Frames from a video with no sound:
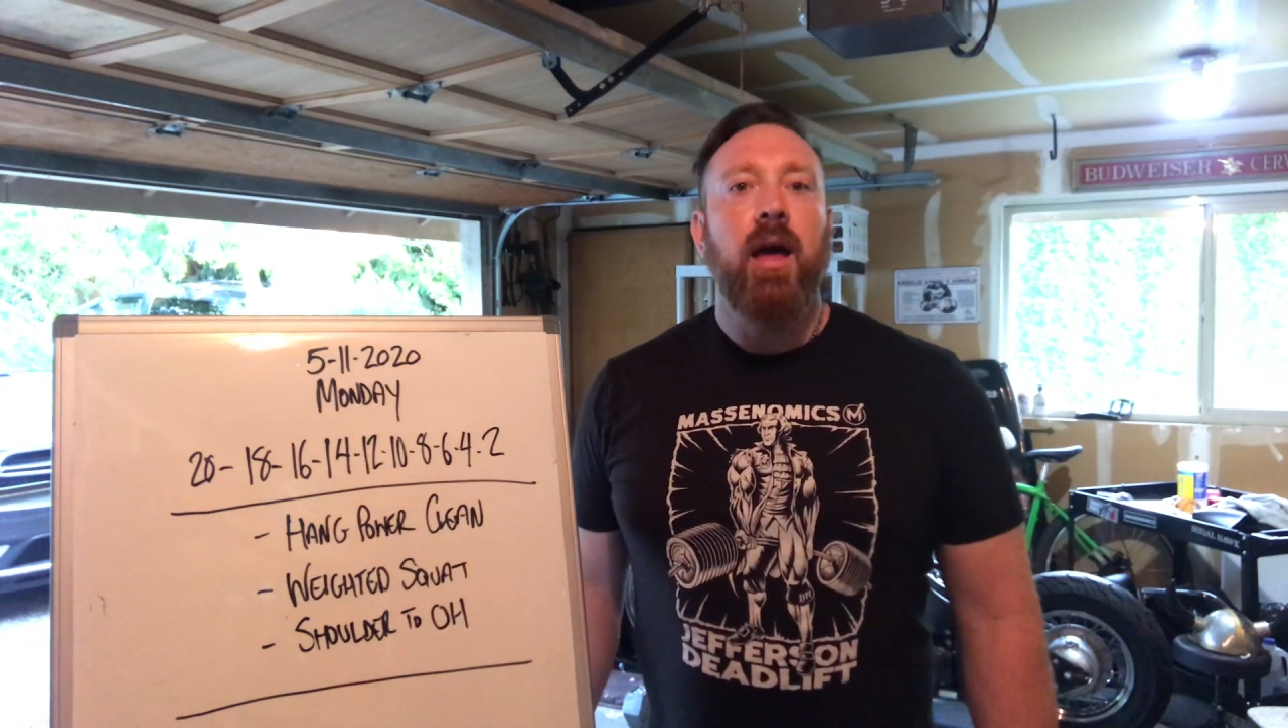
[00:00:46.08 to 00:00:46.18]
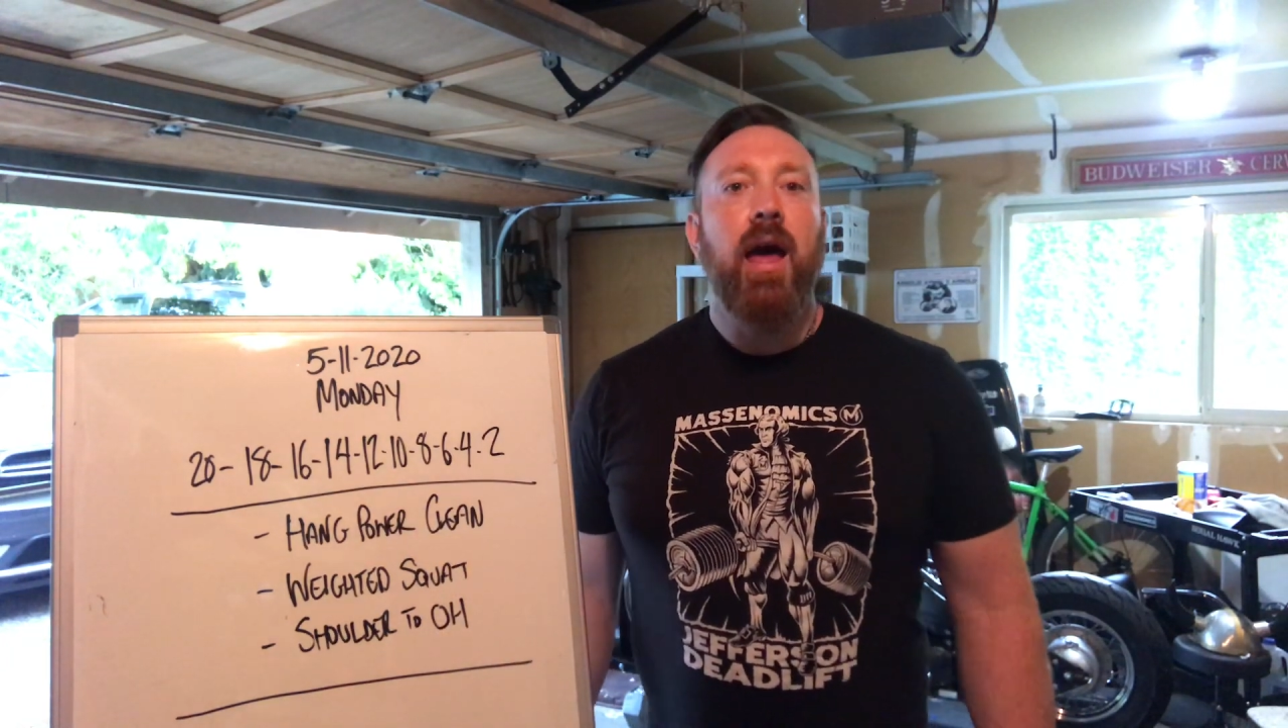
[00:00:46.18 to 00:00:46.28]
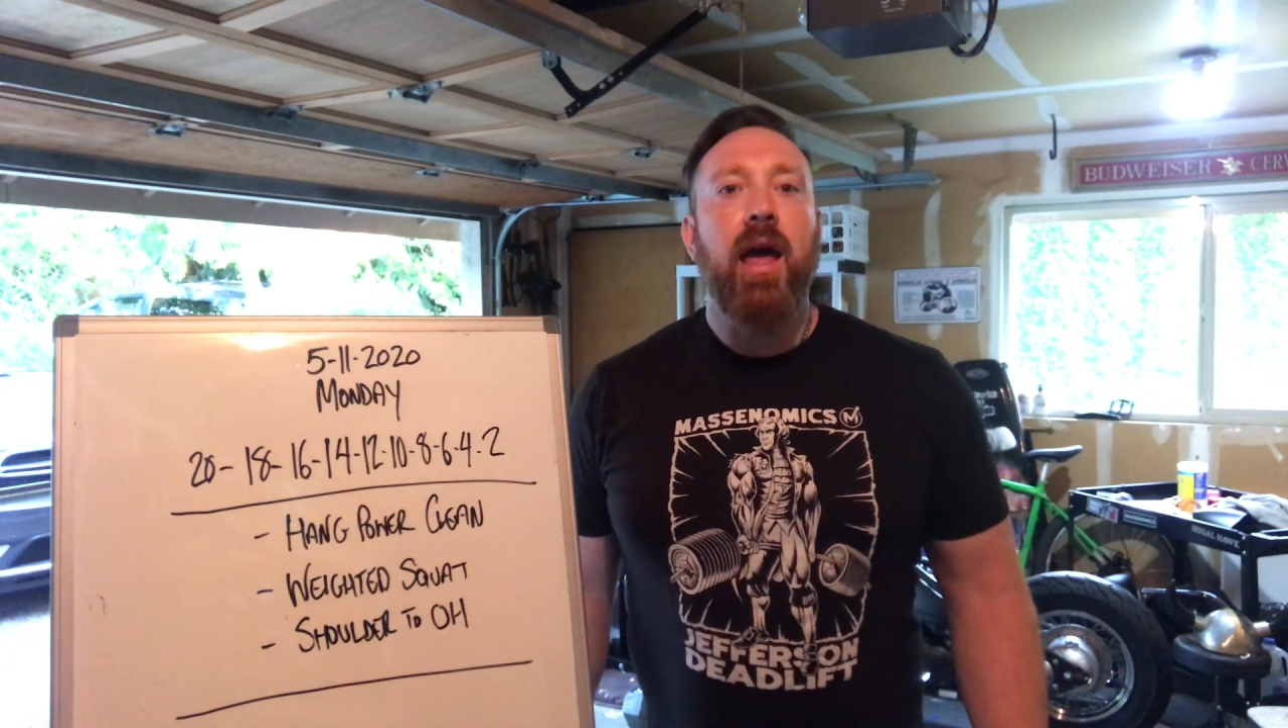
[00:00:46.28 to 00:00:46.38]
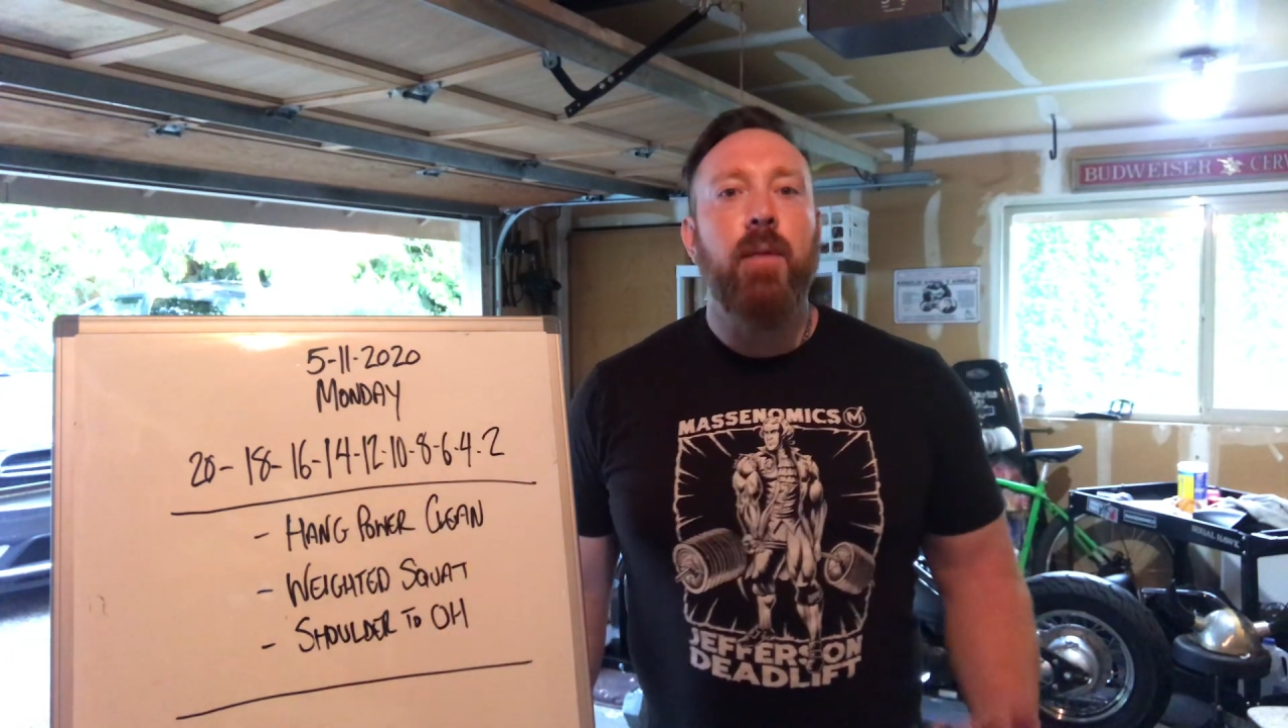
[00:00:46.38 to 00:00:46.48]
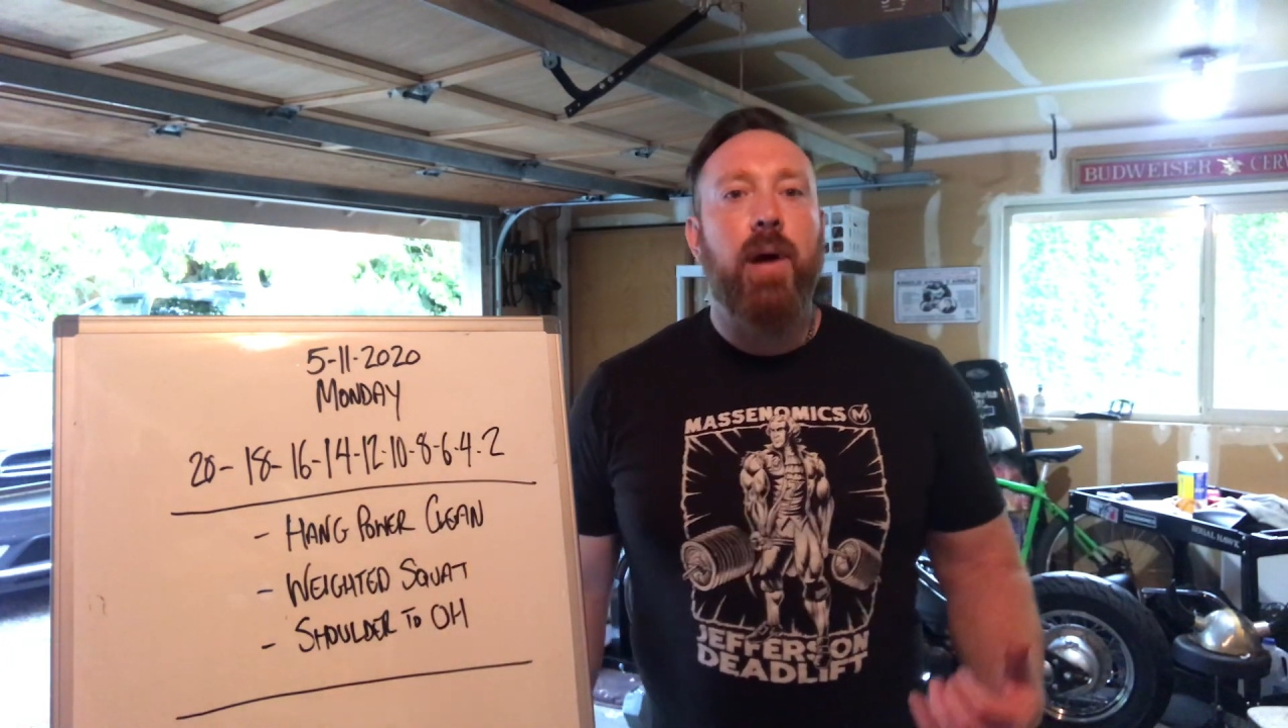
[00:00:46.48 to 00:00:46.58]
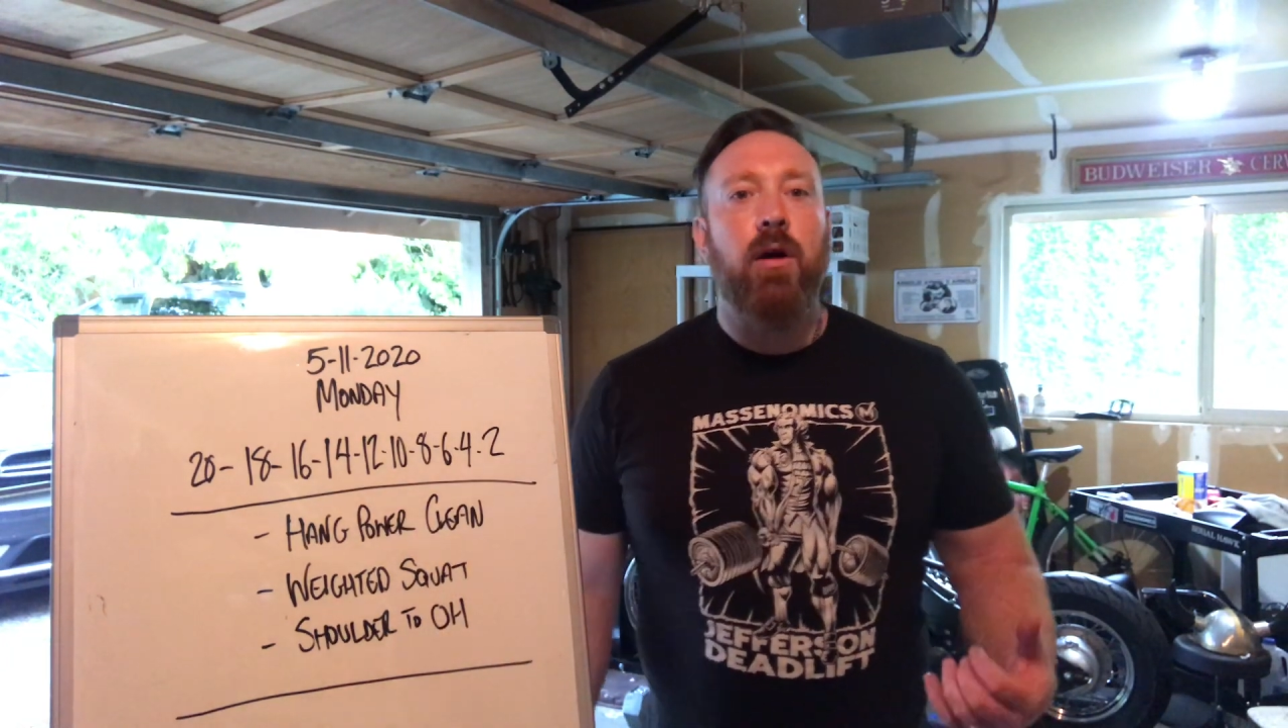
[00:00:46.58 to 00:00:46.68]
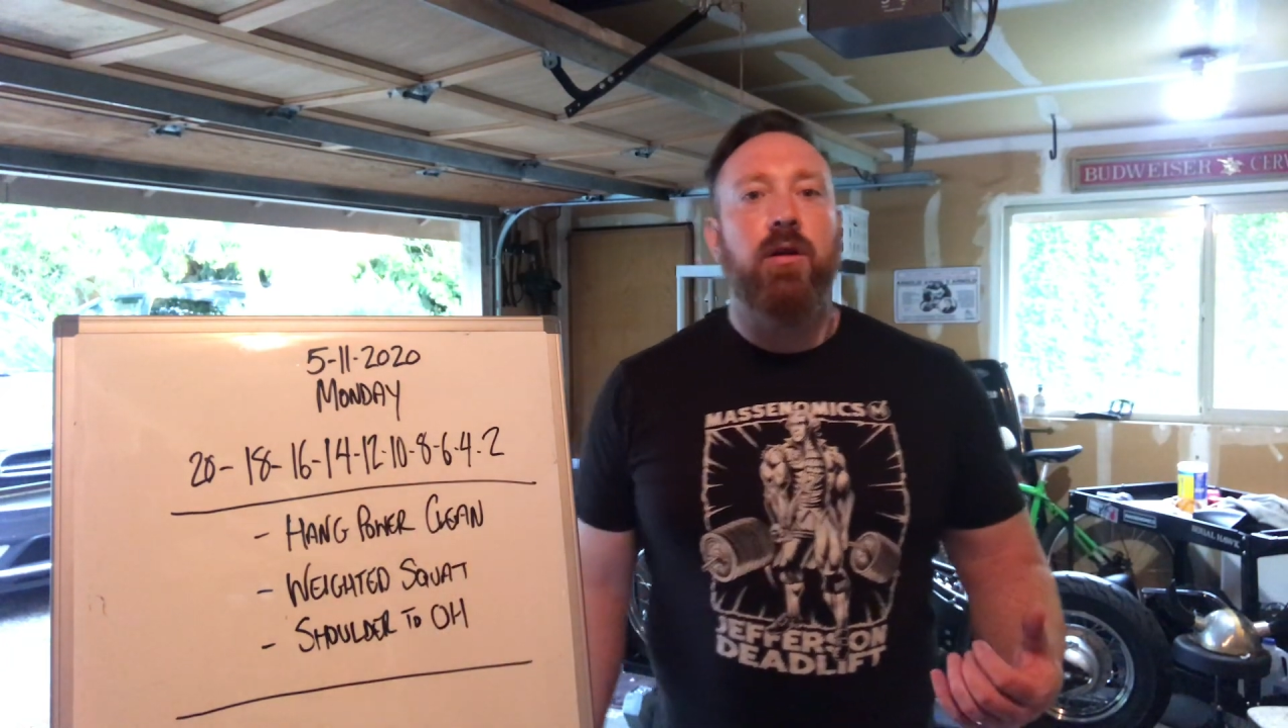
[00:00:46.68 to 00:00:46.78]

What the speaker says: Hang power